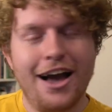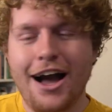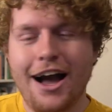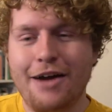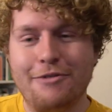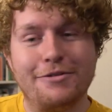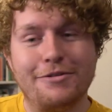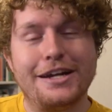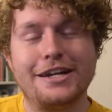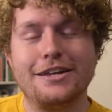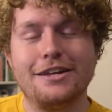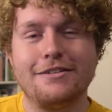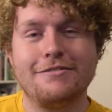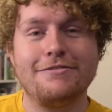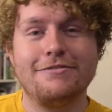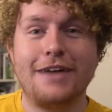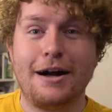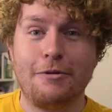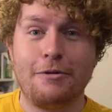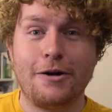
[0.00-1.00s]
I really
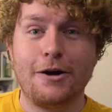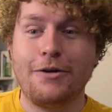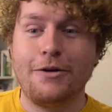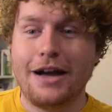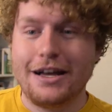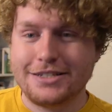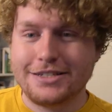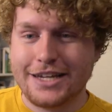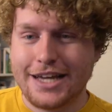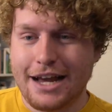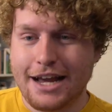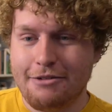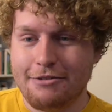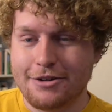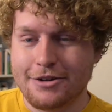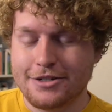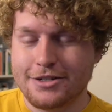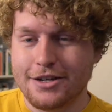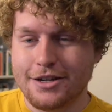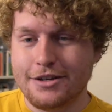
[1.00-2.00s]
love Falco as a
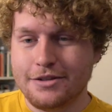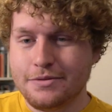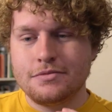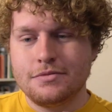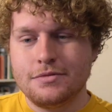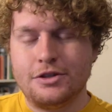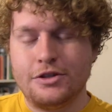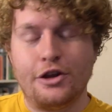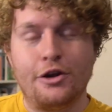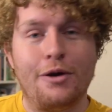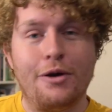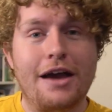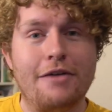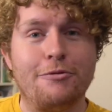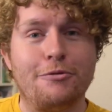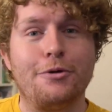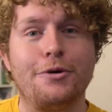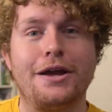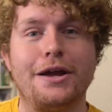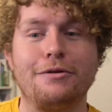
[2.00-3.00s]
character. You know,
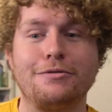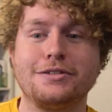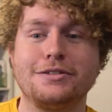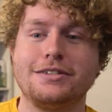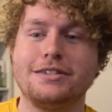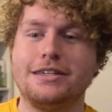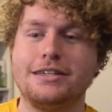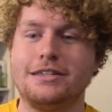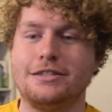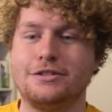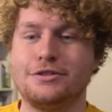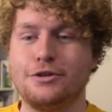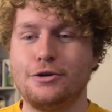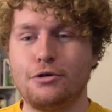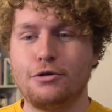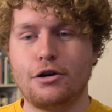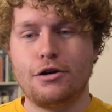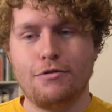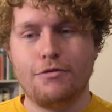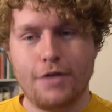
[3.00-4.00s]
everyone else is so
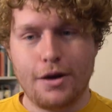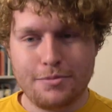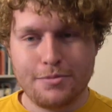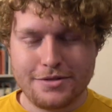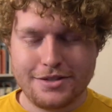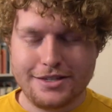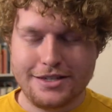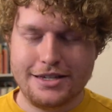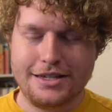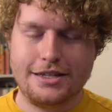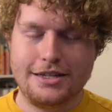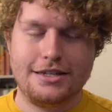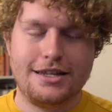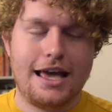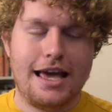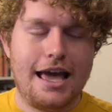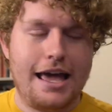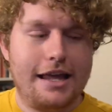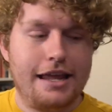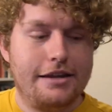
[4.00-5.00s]
corrupted
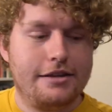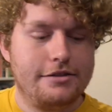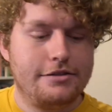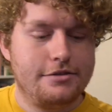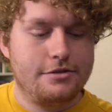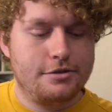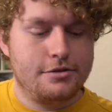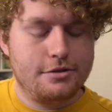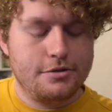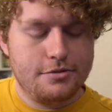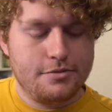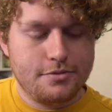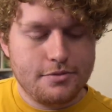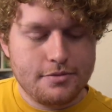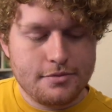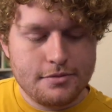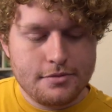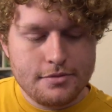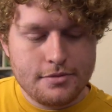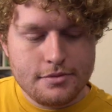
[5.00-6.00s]
and
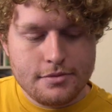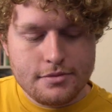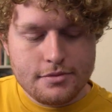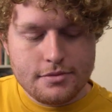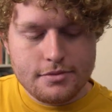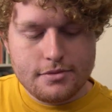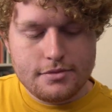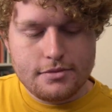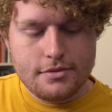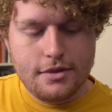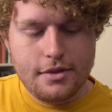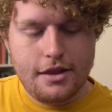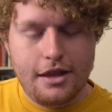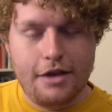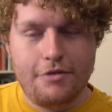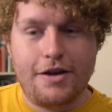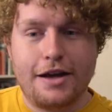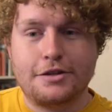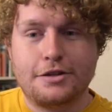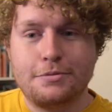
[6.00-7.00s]

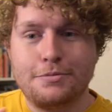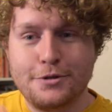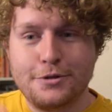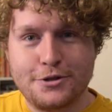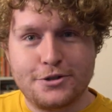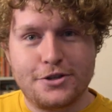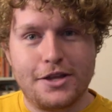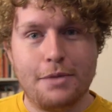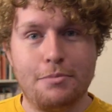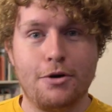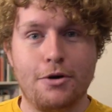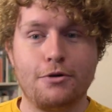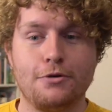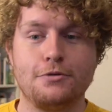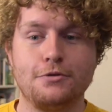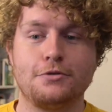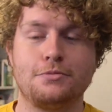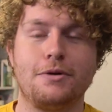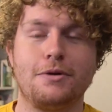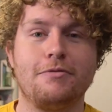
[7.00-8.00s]
they've had to push their
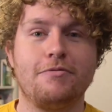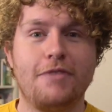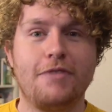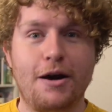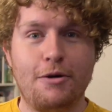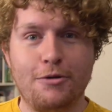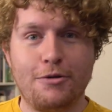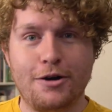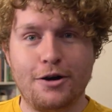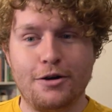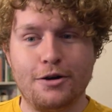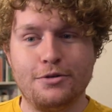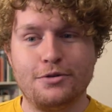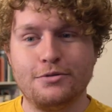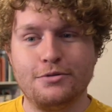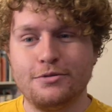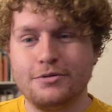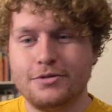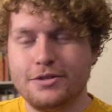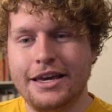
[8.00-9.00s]
morals, but
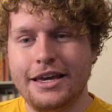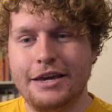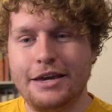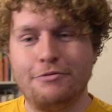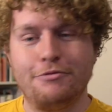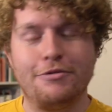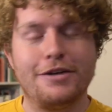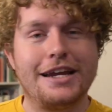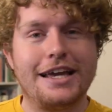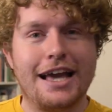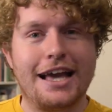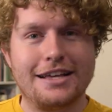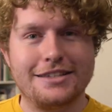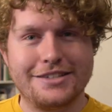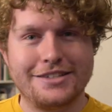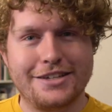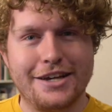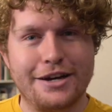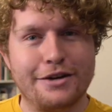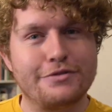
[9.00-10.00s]
Falco, he really has
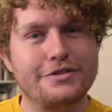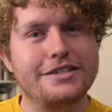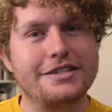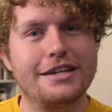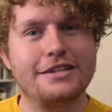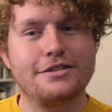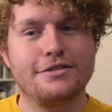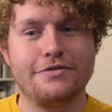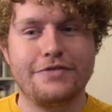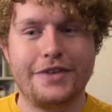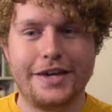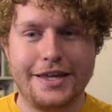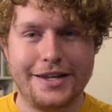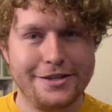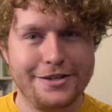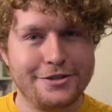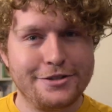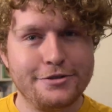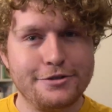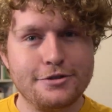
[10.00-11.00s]
this kind of sense of
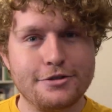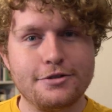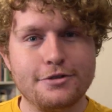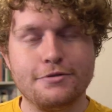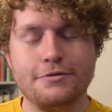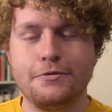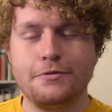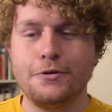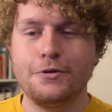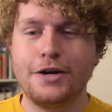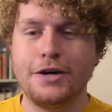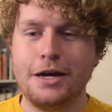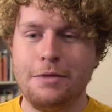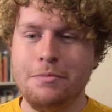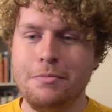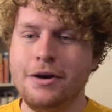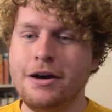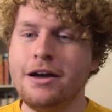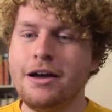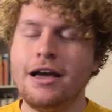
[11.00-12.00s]
innocence for
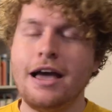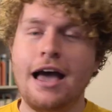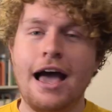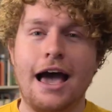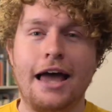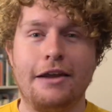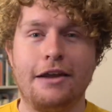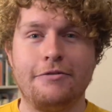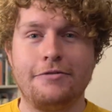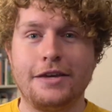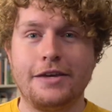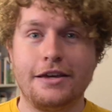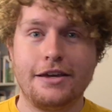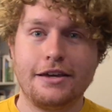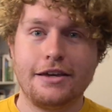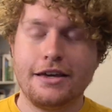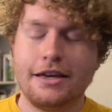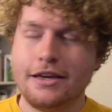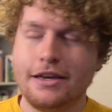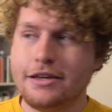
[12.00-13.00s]
him. And I
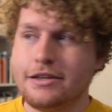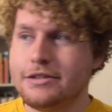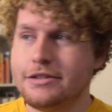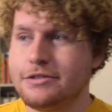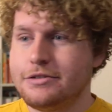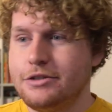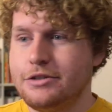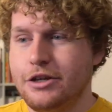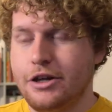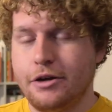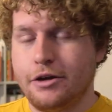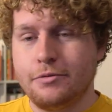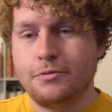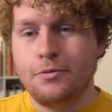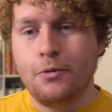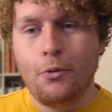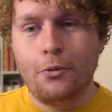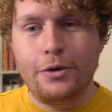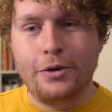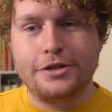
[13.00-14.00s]
think, you know,
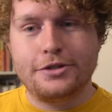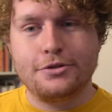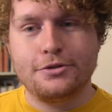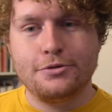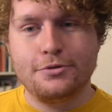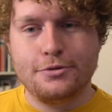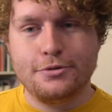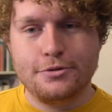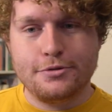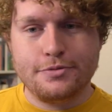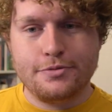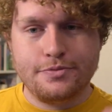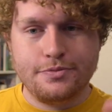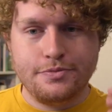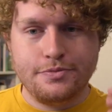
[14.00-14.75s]
we saw,